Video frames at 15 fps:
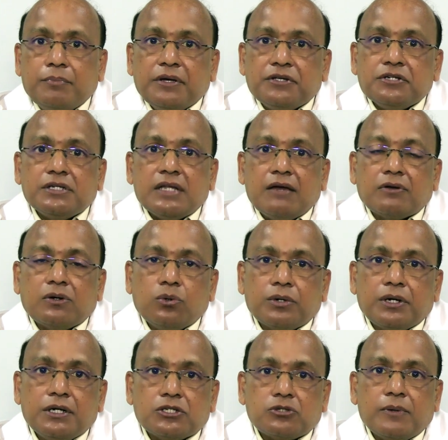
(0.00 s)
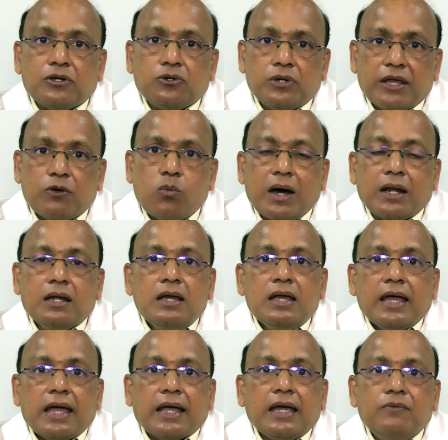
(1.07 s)
the patients having low grade dyspnea on day one,
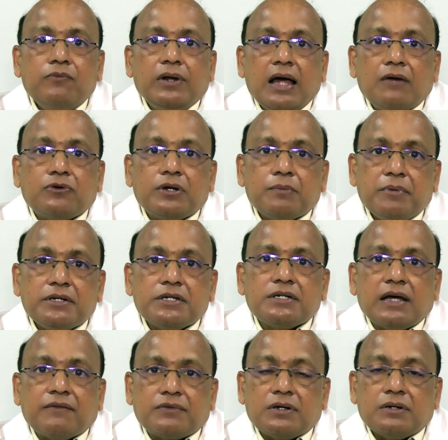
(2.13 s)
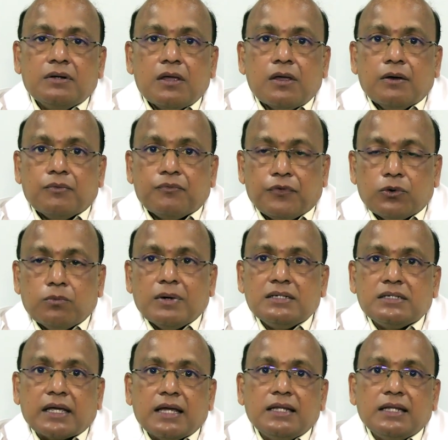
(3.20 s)
again we'll have to repeat it after few months.